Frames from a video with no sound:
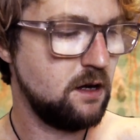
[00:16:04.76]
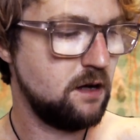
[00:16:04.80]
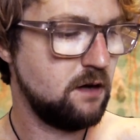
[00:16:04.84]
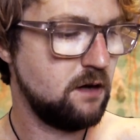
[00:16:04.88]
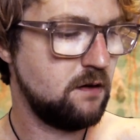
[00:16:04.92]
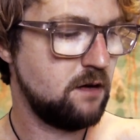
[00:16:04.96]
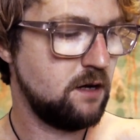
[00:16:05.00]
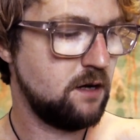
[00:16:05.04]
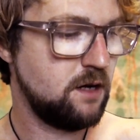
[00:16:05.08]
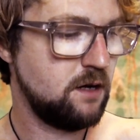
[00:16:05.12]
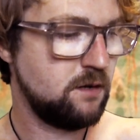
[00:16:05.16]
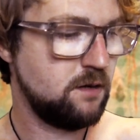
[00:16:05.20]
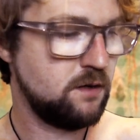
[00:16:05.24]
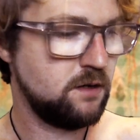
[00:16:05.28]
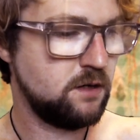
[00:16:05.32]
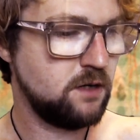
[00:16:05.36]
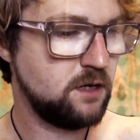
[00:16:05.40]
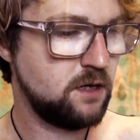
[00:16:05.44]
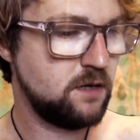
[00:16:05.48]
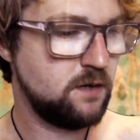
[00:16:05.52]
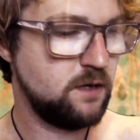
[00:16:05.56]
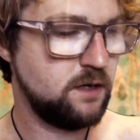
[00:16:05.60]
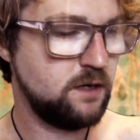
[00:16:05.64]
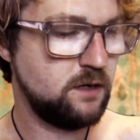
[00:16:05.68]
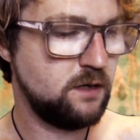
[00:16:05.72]
I'm going to
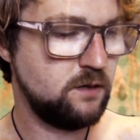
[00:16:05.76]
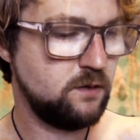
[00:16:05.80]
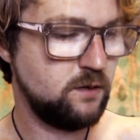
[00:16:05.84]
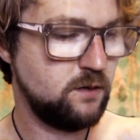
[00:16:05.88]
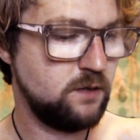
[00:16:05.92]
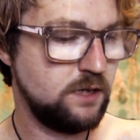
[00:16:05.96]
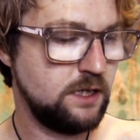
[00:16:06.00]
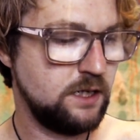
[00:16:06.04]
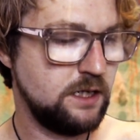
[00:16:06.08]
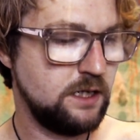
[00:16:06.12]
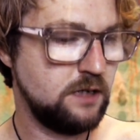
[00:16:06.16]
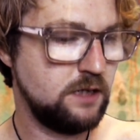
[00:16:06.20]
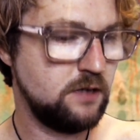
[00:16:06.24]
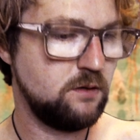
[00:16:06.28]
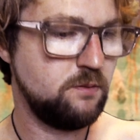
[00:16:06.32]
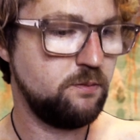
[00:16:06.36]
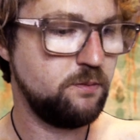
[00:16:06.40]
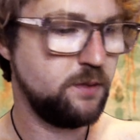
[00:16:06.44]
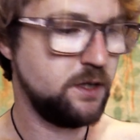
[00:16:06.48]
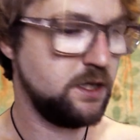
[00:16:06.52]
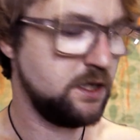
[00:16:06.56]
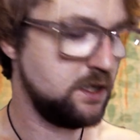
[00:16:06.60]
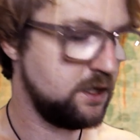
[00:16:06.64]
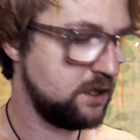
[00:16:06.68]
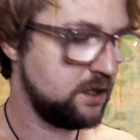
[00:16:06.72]
go in with a little
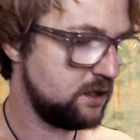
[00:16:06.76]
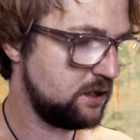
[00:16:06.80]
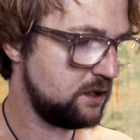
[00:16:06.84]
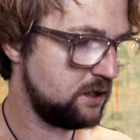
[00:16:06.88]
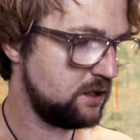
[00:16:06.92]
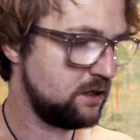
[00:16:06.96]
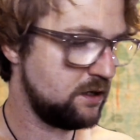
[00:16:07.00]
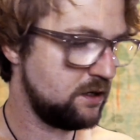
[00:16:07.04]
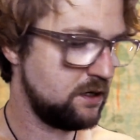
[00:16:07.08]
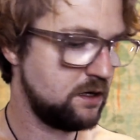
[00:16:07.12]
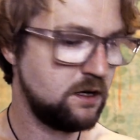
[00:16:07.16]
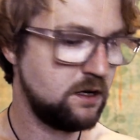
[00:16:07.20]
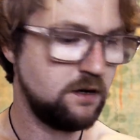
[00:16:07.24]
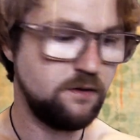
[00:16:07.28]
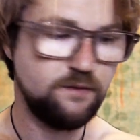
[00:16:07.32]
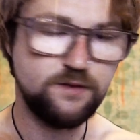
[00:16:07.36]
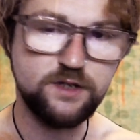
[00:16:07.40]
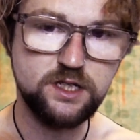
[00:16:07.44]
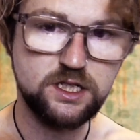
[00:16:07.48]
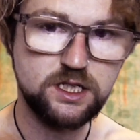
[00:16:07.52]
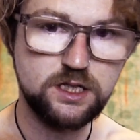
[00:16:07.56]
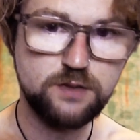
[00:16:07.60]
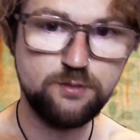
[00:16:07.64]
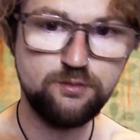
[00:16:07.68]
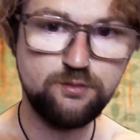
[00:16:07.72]
bit of the
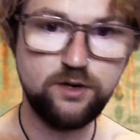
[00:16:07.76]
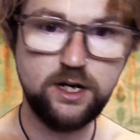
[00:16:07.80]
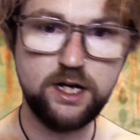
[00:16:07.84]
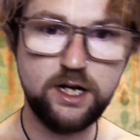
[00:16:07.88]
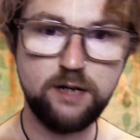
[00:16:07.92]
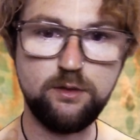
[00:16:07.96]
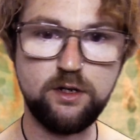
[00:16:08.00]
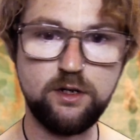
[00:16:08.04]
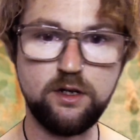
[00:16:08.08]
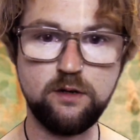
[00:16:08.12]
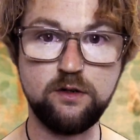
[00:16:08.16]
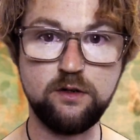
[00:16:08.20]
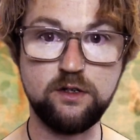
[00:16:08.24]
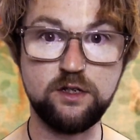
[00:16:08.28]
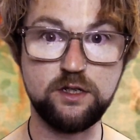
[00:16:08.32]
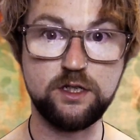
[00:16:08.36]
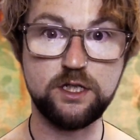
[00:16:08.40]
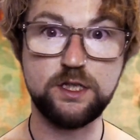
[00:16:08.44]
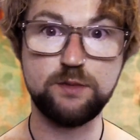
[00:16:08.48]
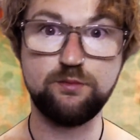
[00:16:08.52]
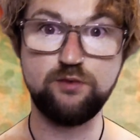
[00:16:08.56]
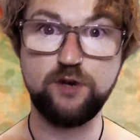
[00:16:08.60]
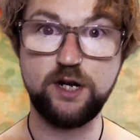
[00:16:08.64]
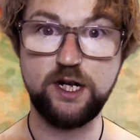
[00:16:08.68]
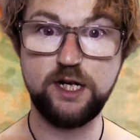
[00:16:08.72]
spray blood and
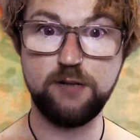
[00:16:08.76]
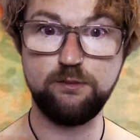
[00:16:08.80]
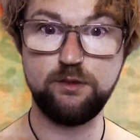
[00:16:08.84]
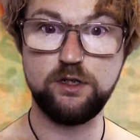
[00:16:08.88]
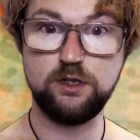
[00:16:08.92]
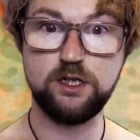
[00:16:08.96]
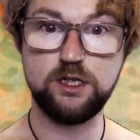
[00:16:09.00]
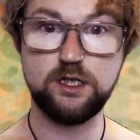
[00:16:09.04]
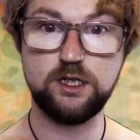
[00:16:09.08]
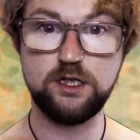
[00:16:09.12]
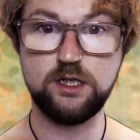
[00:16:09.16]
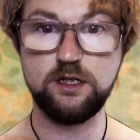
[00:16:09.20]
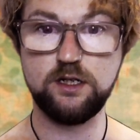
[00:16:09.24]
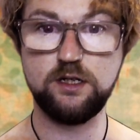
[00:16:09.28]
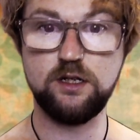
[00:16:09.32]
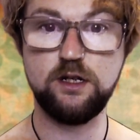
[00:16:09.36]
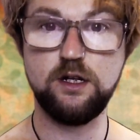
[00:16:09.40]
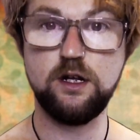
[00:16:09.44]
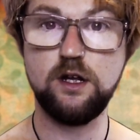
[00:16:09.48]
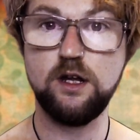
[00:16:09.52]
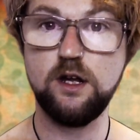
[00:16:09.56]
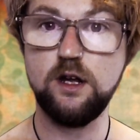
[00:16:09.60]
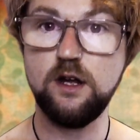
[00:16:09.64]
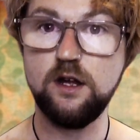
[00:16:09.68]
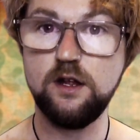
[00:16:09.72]
spray blood
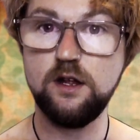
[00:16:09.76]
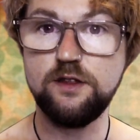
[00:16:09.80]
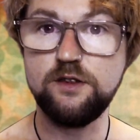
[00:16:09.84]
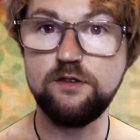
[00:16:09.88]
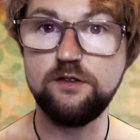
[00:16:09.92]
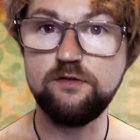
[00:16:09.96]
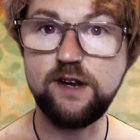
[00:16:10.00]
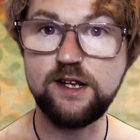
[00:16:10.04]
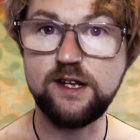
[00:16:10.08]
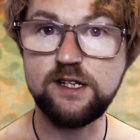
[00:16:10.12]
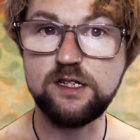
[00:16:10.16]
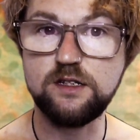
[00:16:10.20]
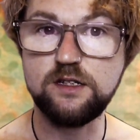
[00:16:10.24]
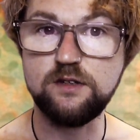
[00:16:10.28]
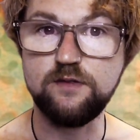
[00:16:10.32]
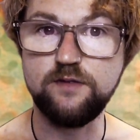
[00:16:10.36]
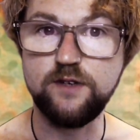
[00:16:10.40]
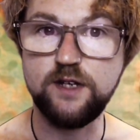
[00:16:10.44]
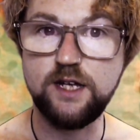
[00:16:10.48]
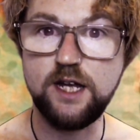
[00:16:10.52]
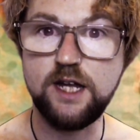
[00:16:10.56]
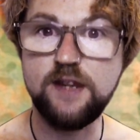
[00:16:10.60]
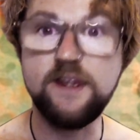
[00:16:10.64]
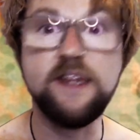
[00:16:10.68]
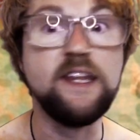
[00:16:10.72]
the rest of
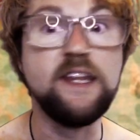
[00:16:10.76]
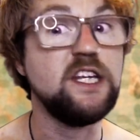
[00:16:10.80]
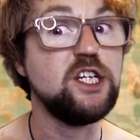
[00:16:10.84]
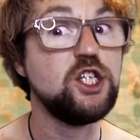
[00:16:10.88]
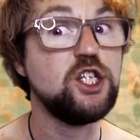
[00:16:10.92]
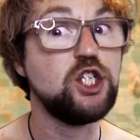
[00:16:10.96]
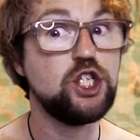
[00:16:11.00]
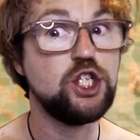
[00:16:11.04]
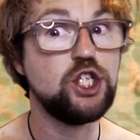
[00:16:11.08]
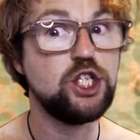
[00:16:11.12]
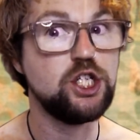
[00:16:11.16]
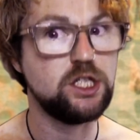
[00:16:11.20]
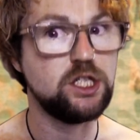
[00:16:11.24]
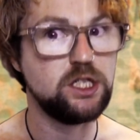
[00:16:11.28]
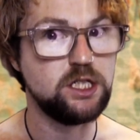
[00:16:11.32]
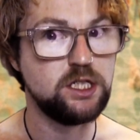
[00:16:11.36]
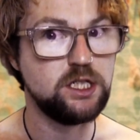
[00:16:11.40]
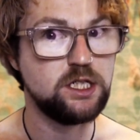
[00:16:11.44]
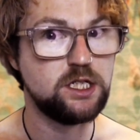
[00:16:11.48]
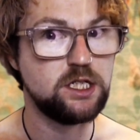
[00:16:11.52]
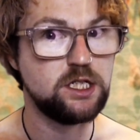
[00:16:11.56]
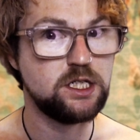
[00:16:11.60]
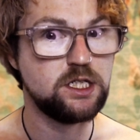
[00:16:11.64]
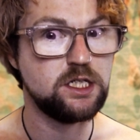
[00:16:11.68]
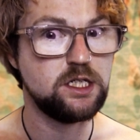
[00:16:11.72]
it, and then it should
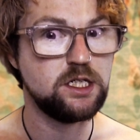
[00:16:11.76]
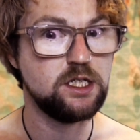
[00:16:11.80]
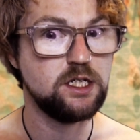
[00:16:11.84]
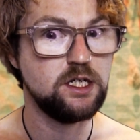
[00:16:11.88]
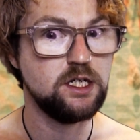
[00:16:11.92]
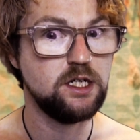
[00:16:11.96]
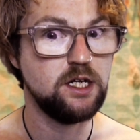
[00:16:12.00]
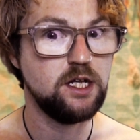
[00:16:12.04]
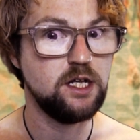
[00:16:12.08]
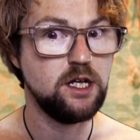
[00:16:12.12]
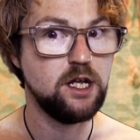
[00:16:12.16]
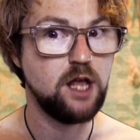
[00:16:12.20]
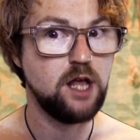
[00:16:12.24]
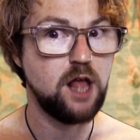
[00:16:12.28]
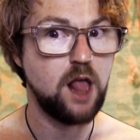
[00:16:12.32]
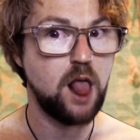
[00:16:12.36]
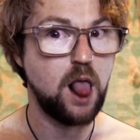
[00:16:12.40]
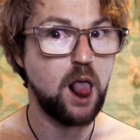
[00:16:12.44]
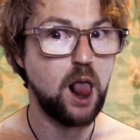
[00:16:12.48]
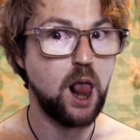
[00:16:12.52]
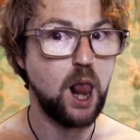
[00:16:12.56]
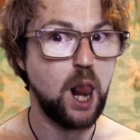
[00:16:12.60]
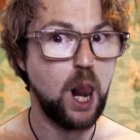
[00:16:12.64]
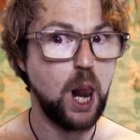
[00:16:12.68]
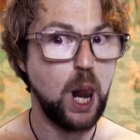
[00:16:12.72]

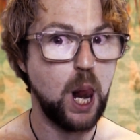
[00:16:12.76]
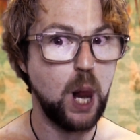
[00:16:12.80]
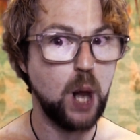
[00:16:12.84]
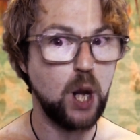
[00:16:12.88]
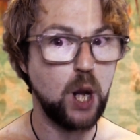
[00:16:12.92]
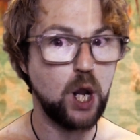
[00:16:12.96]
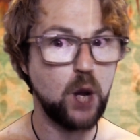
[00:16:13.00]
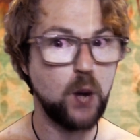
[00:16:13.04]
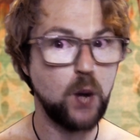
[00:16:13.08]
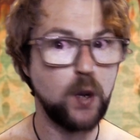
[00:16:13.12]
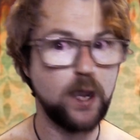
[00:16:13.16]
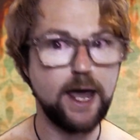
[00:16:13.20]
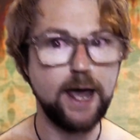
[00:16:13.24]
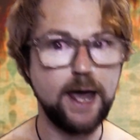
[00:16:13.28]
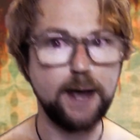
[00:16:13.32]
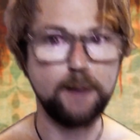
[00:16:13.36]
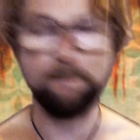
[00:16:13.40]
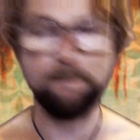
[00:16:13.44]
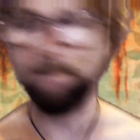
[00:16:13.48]
look okay.